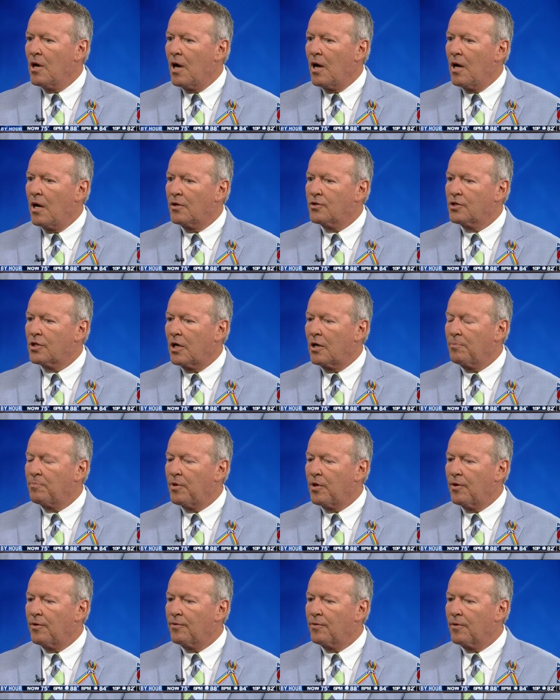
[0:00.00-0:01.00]
uh, set up
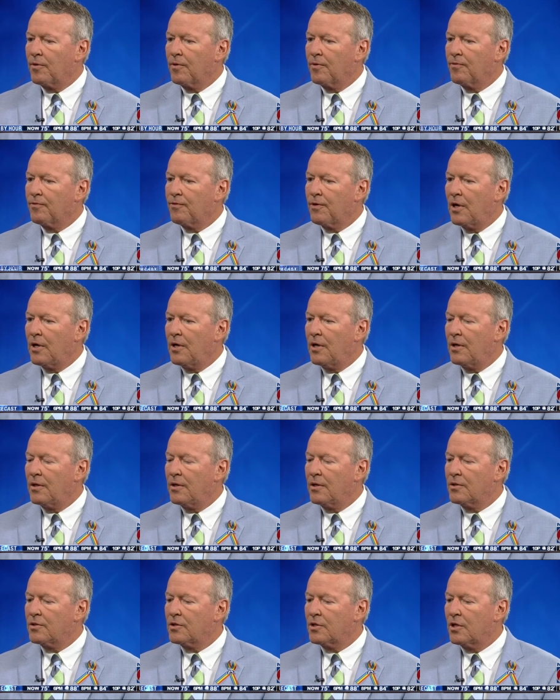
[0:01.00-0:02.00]
a fund at
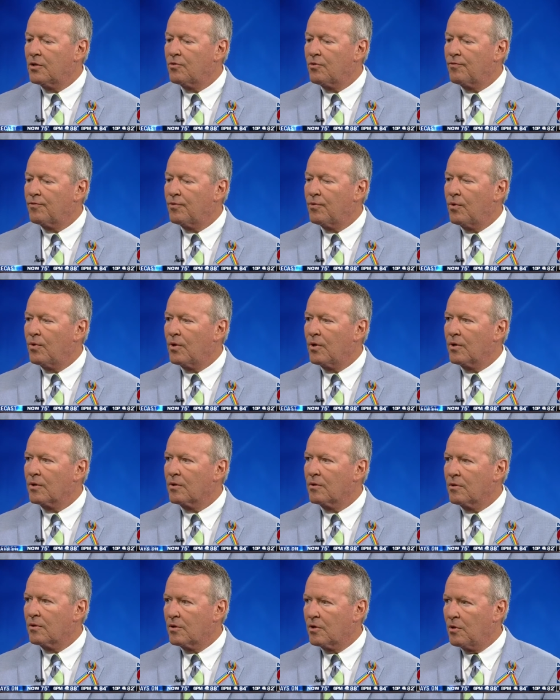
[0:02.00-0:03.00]
the Central Florida
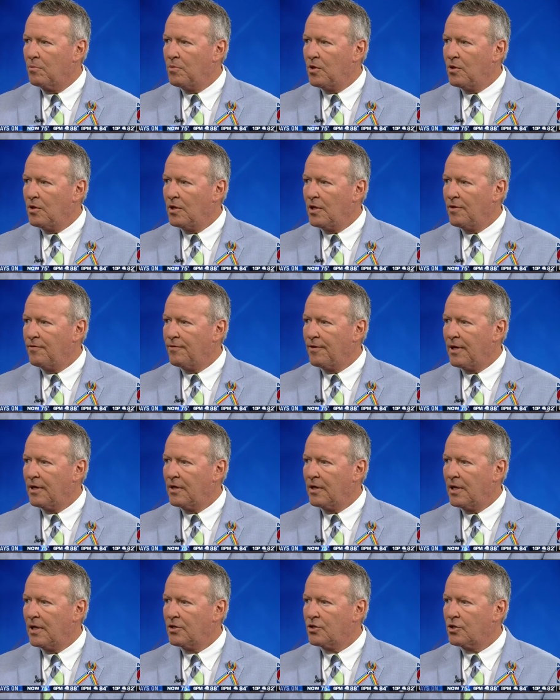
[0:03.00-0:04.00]
Community
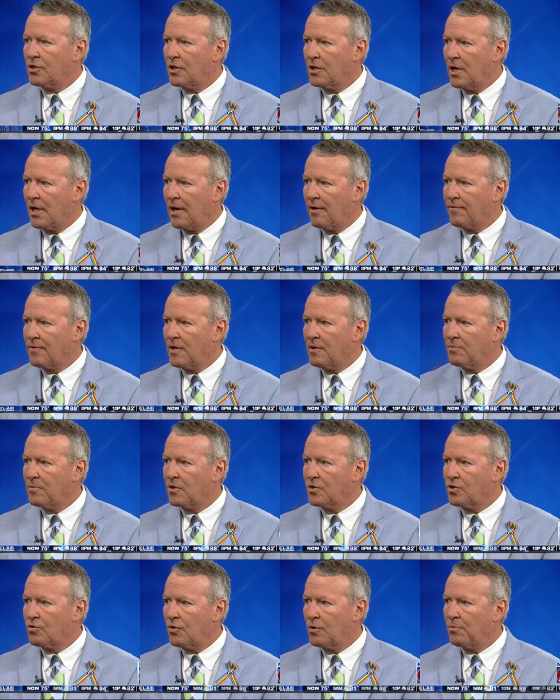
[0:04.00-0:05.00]
Foundation and have them
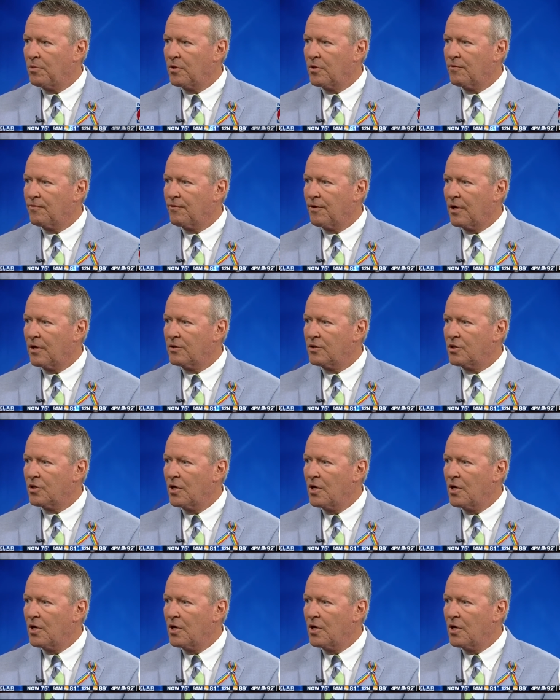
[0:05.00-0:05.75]
distribute the funds